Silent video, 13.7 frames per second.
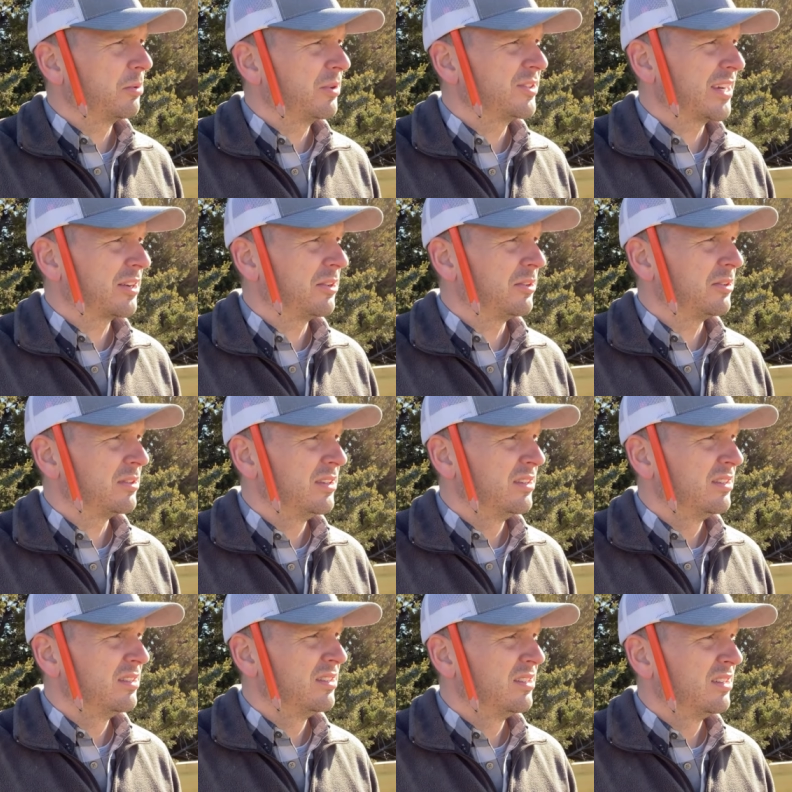What is that called?
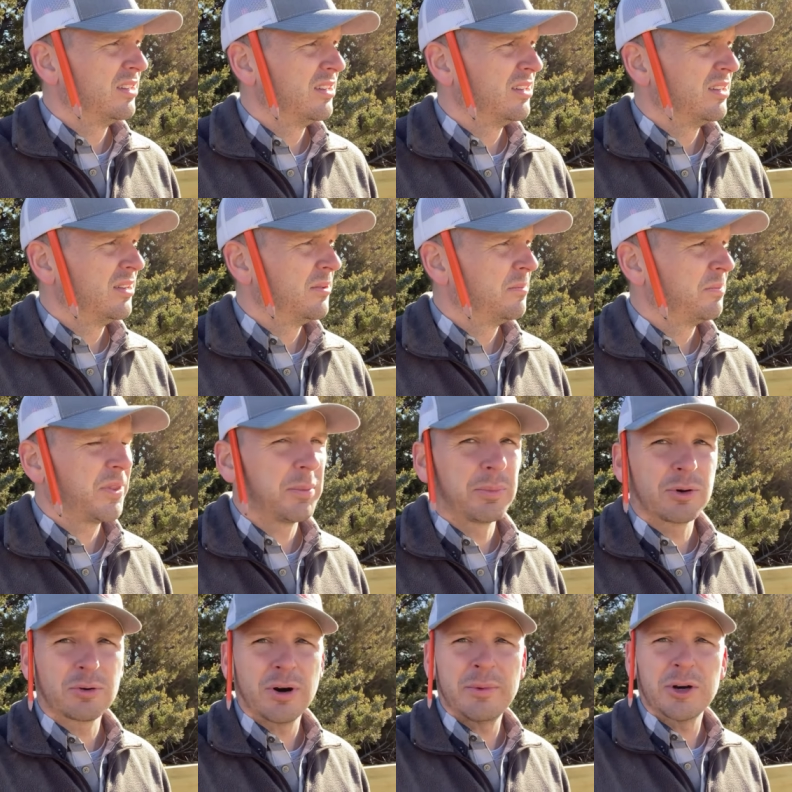The
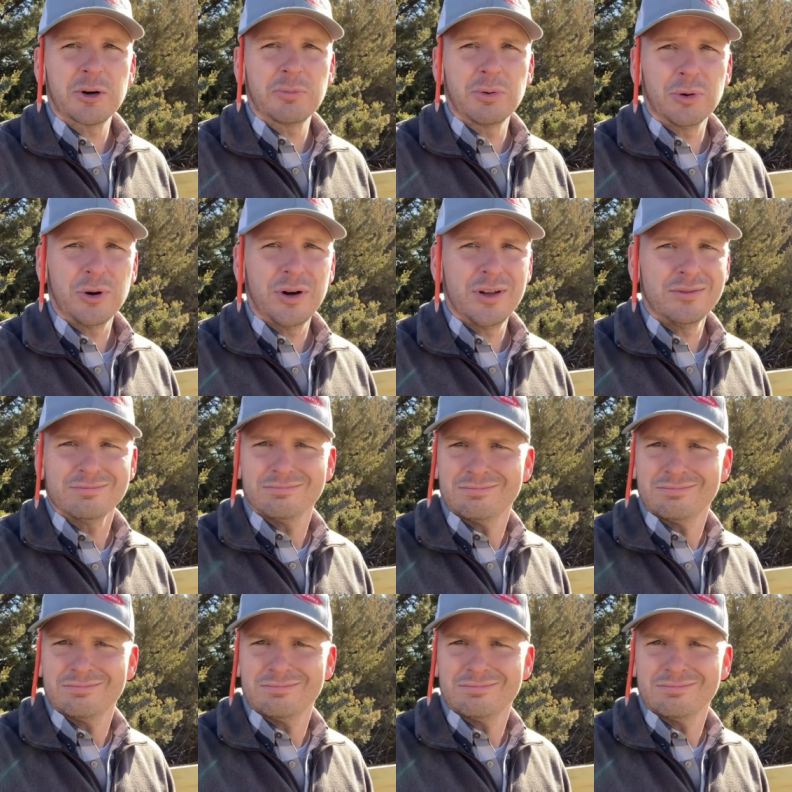perimeter board.